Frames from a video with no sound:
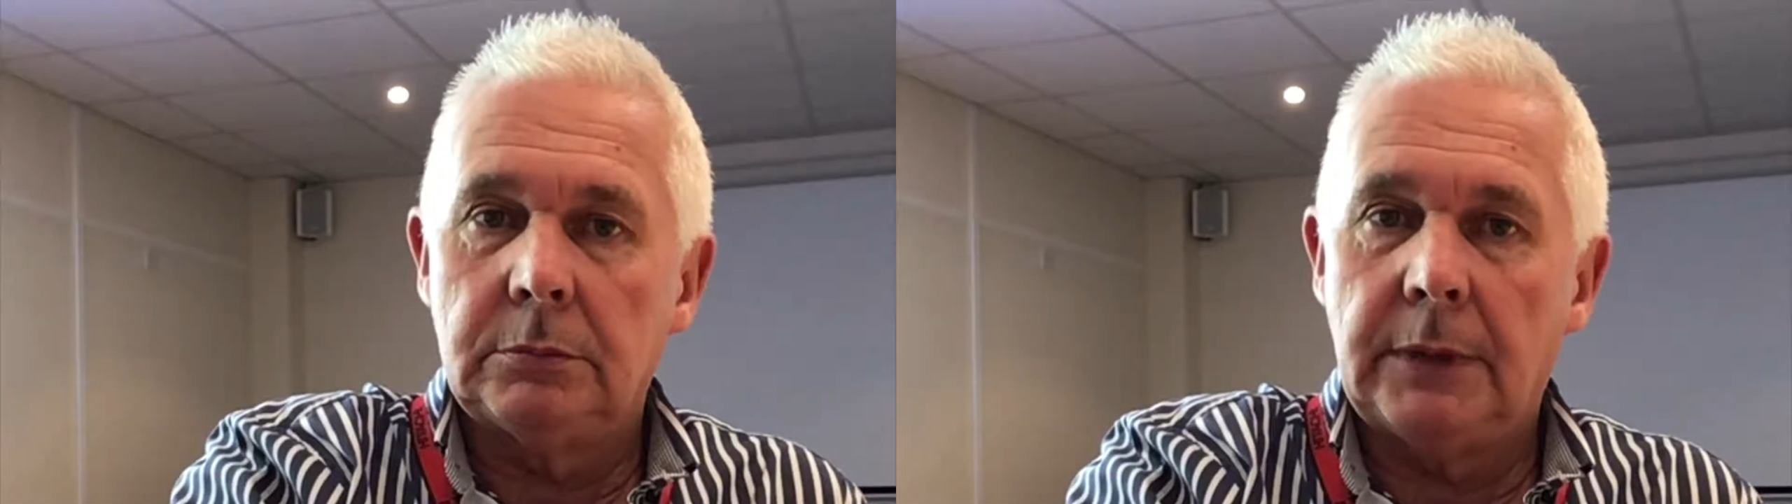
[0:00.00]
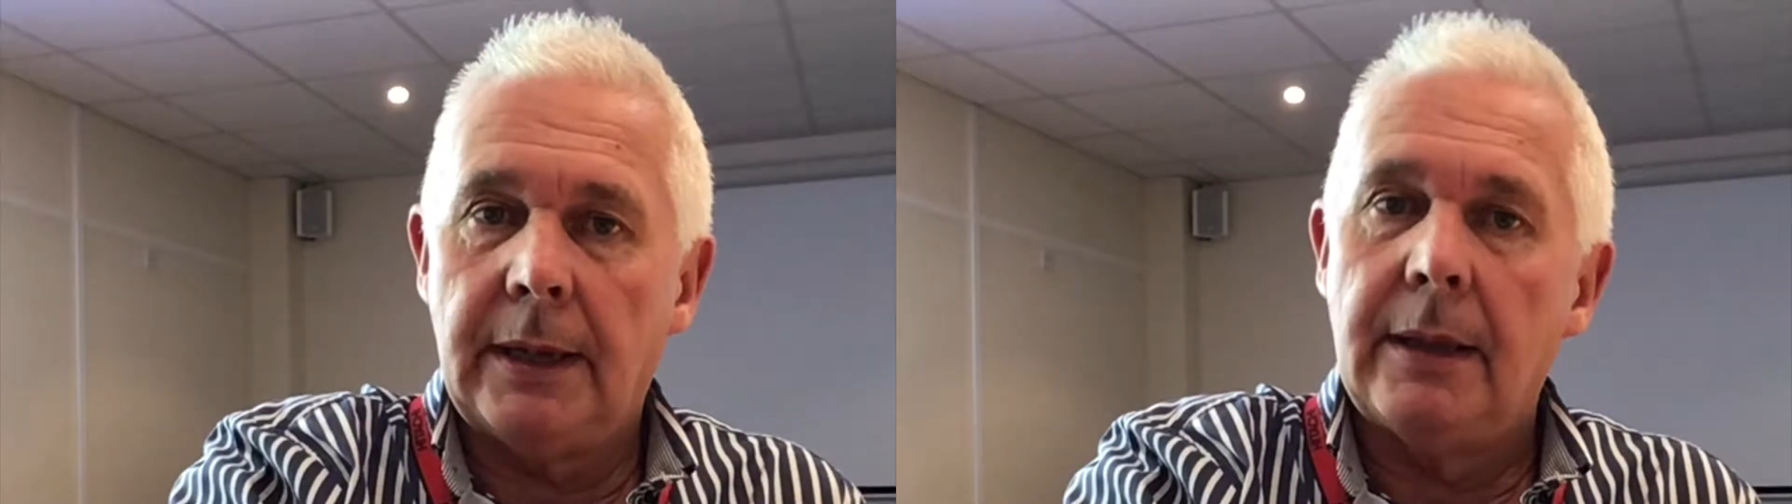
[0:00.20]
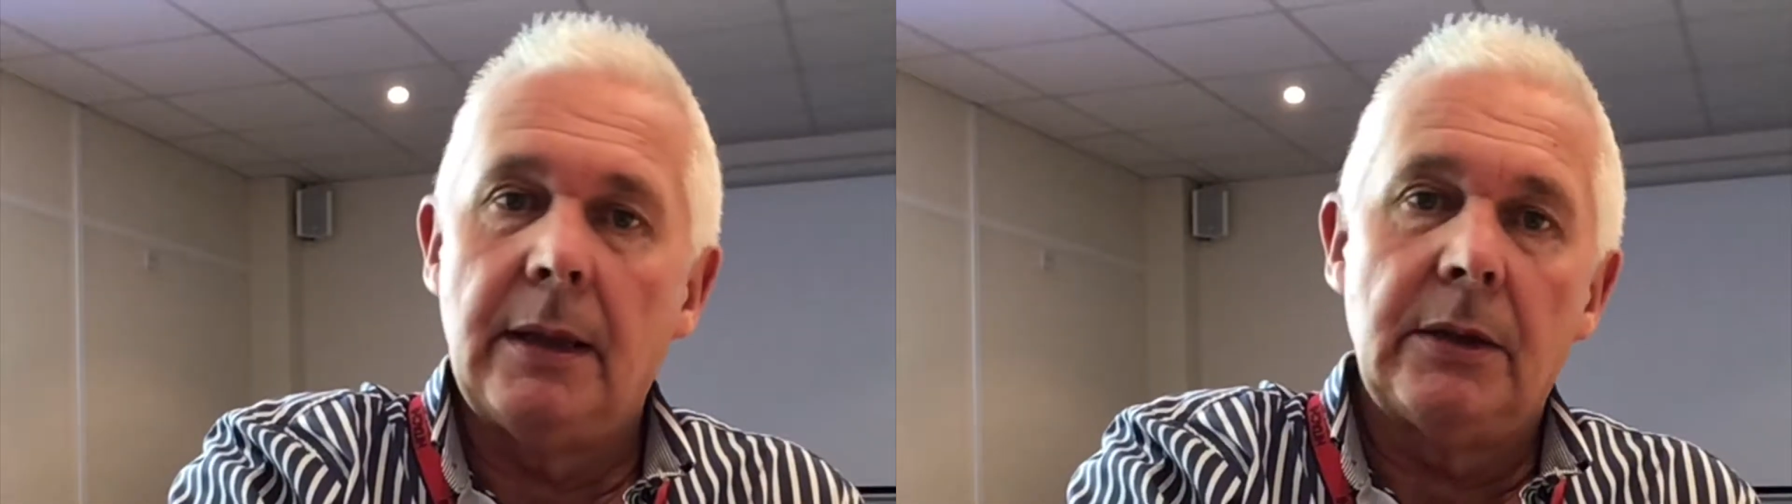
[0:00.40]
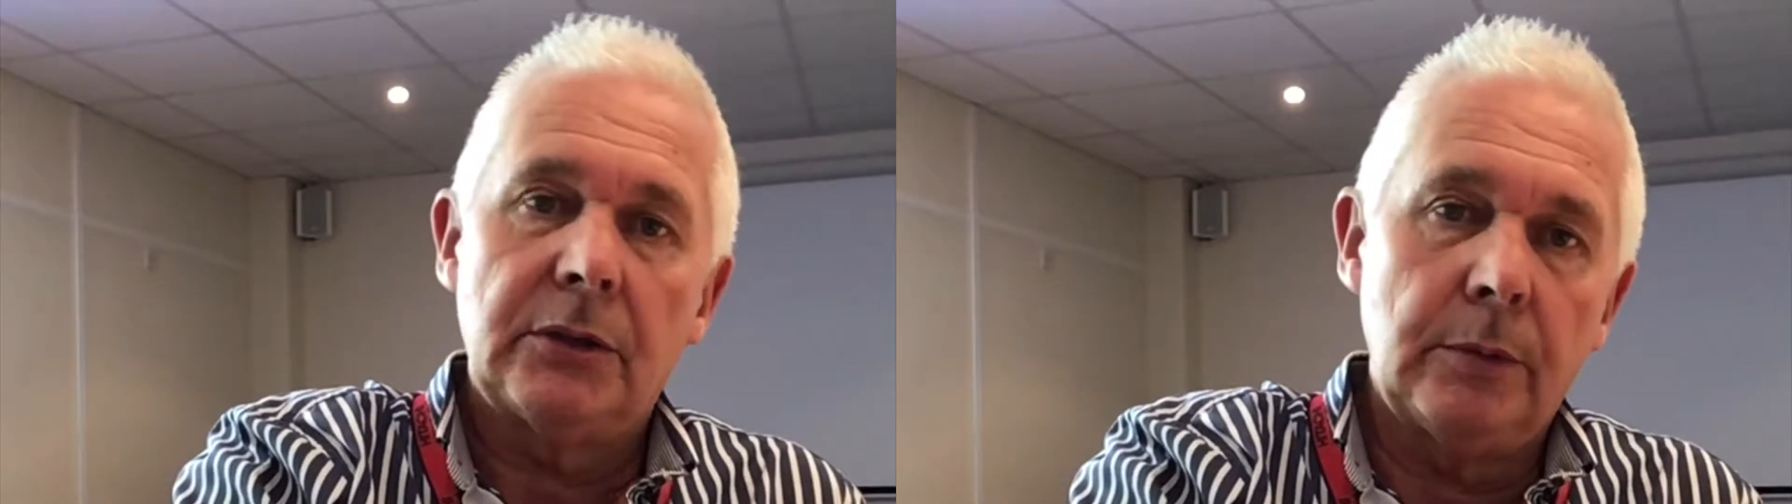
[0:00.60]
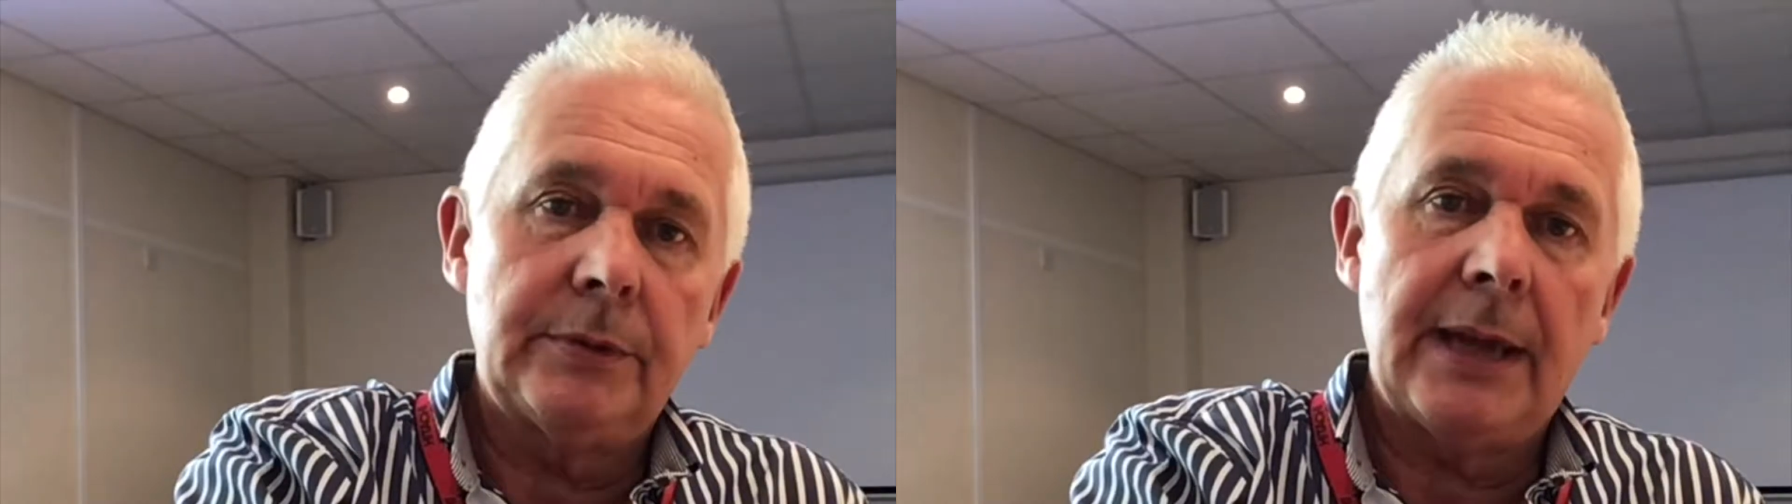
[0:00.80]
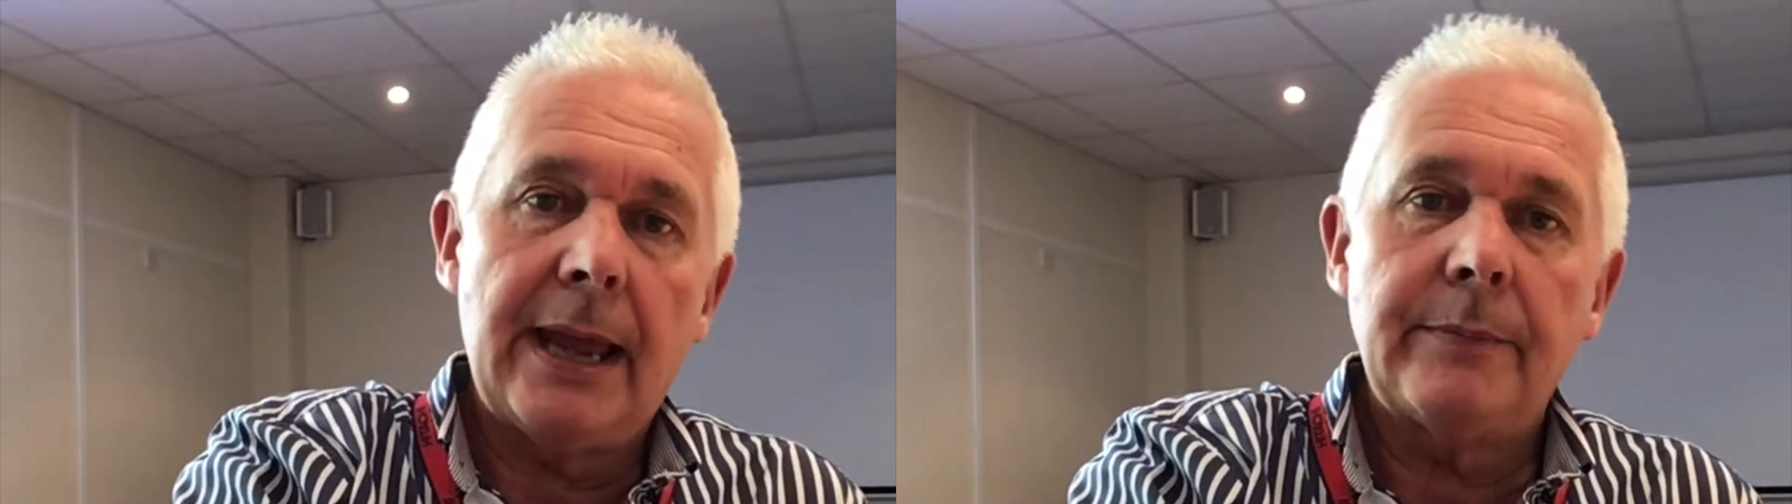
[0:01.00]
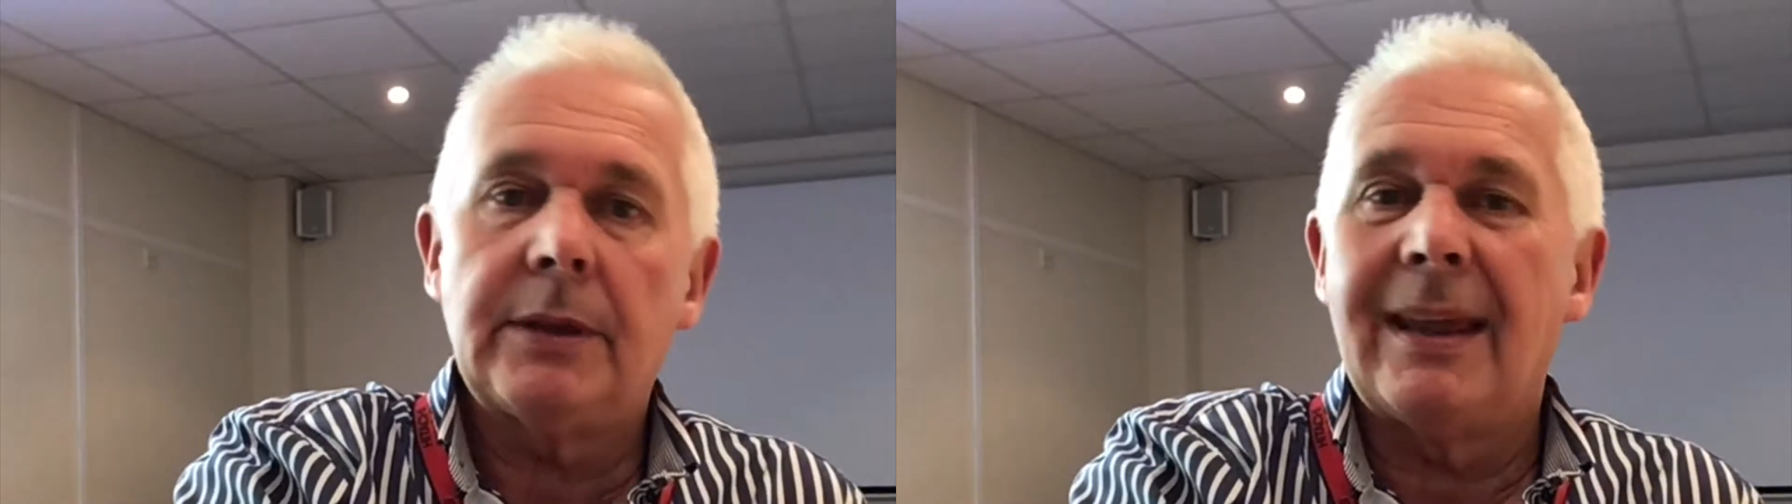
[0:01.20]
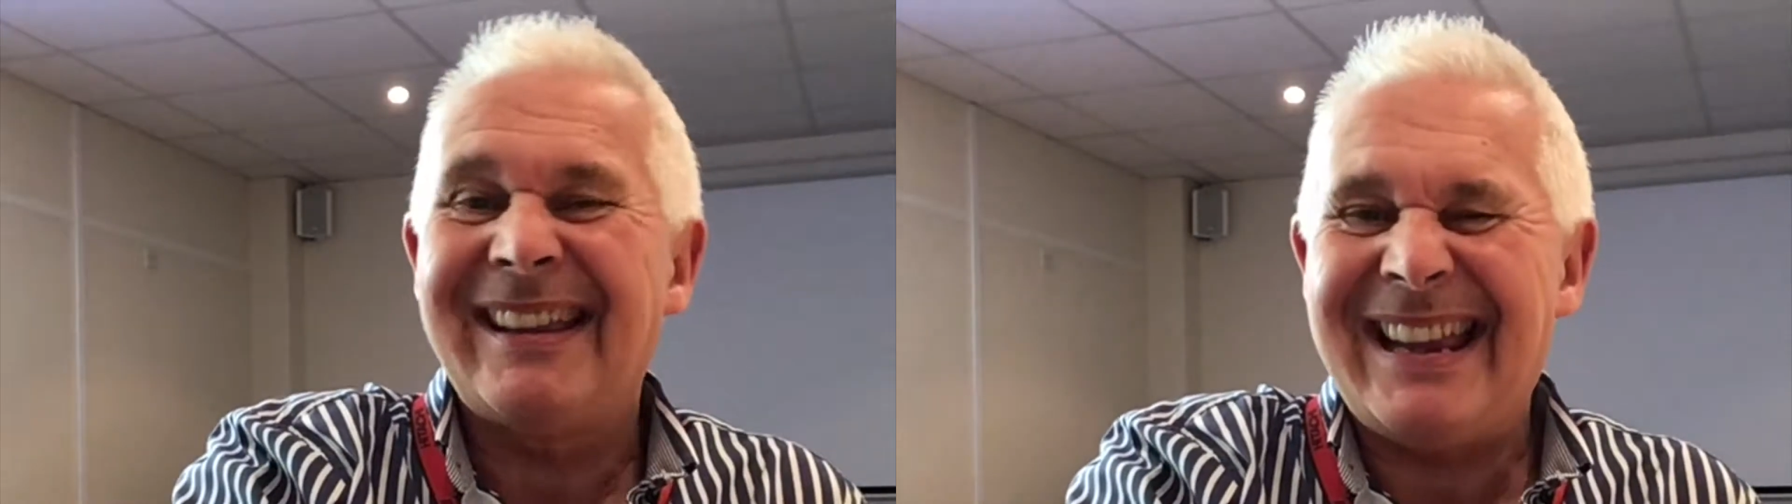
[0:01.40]
Yeah?
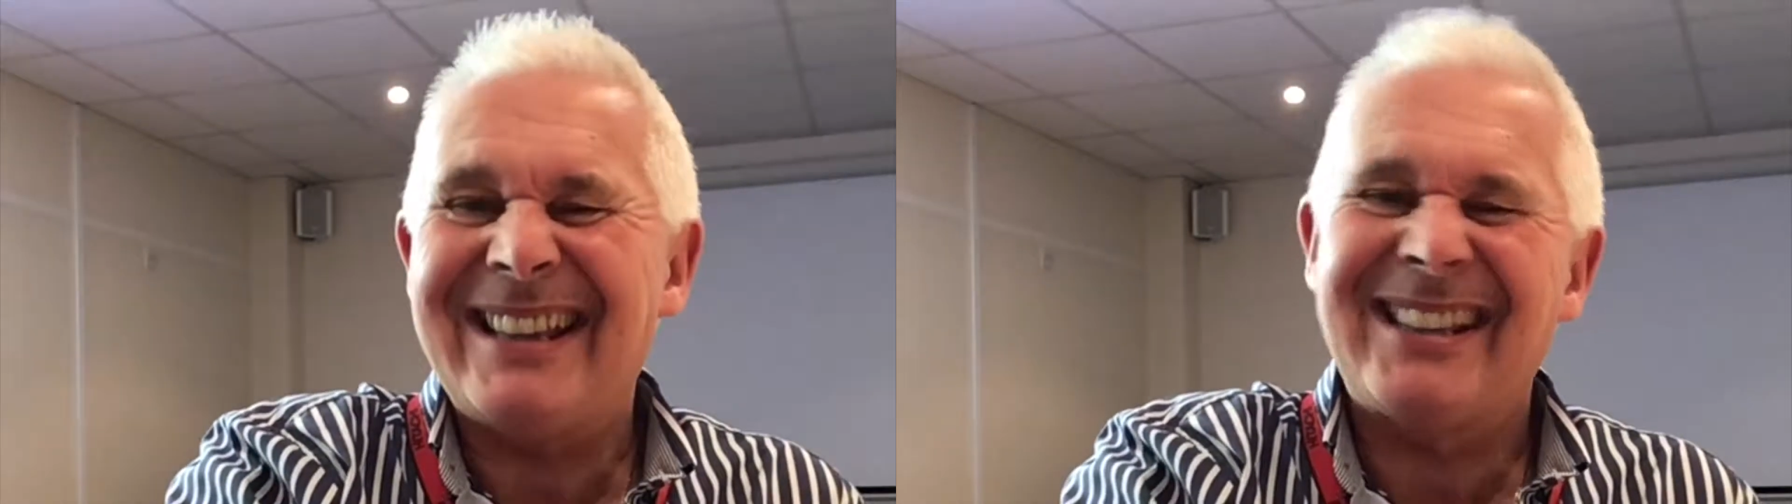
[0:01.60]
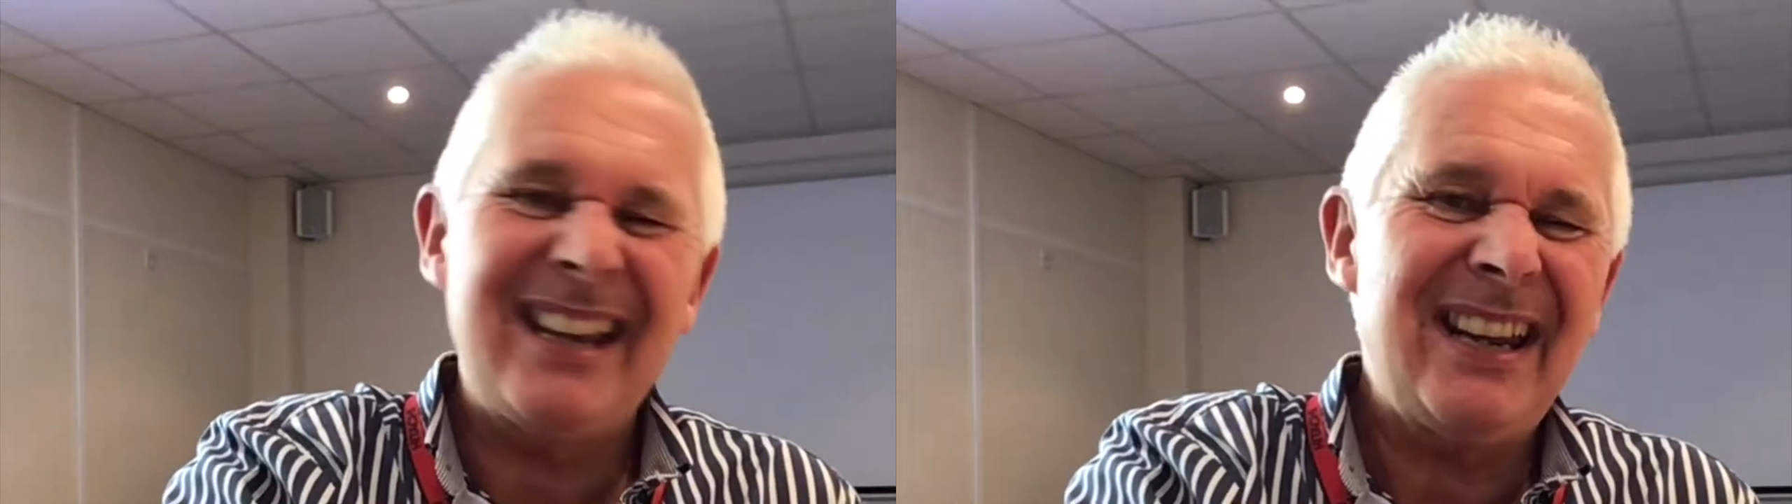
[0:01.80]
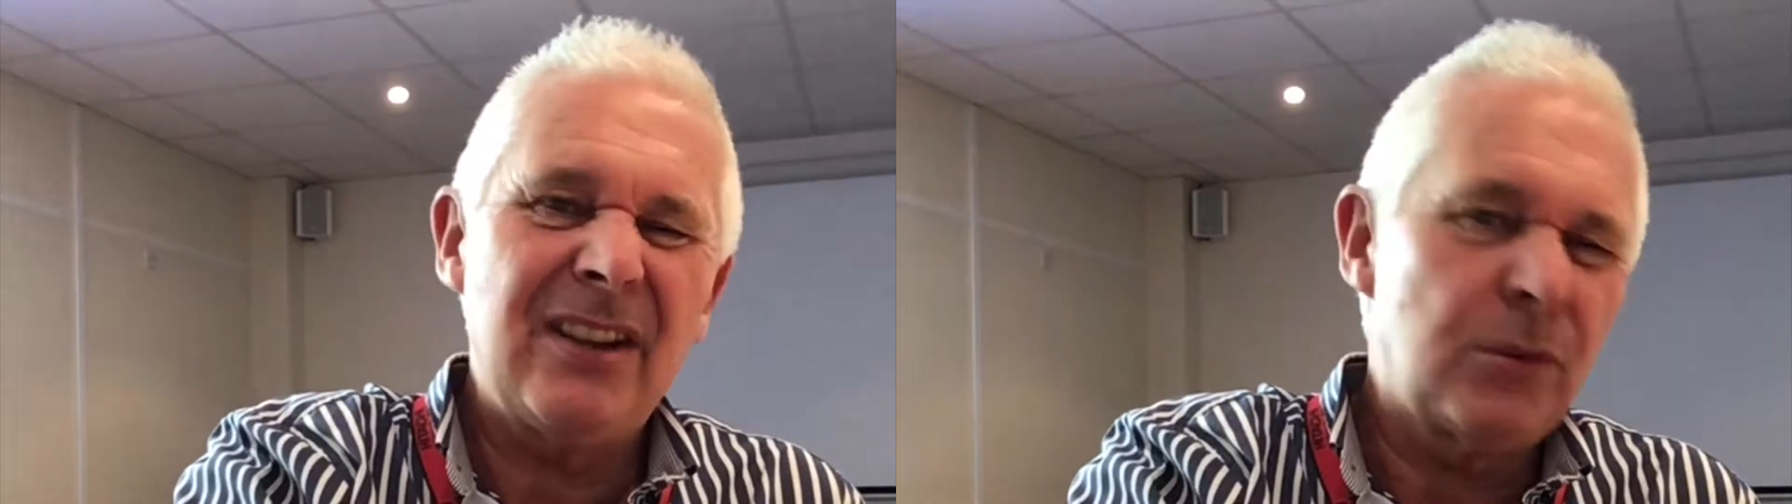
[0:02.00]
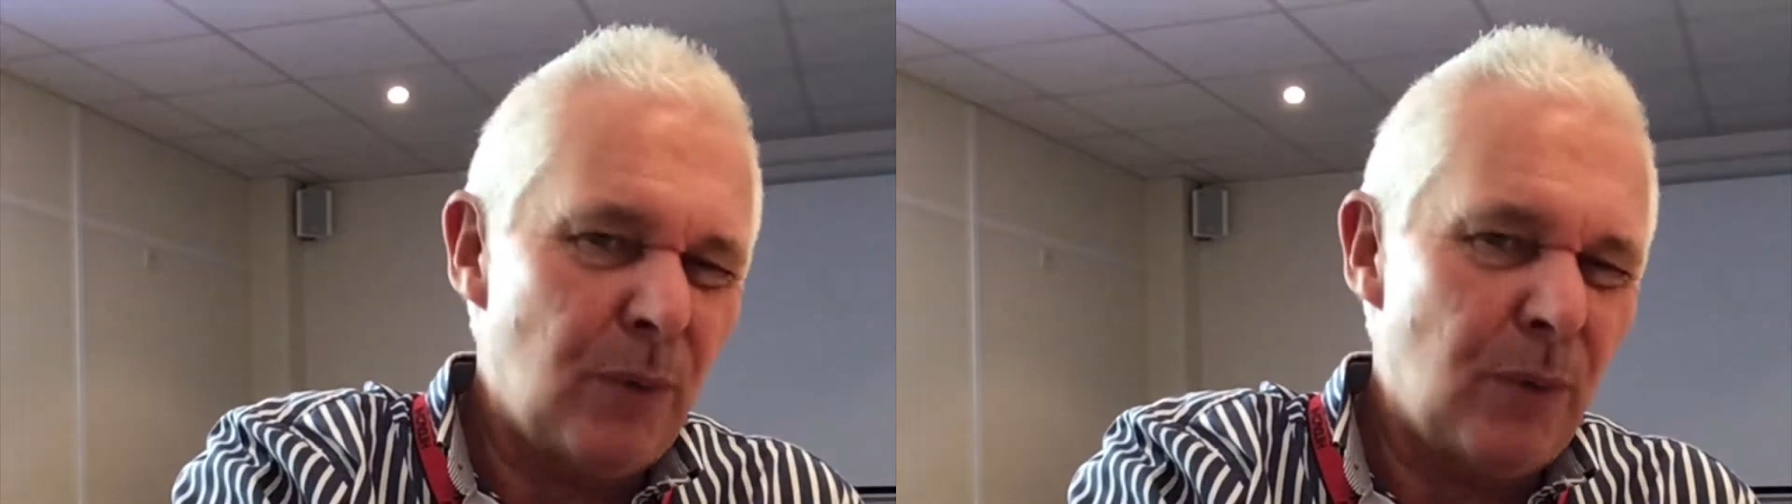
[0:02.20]
Sometimes it's seen as,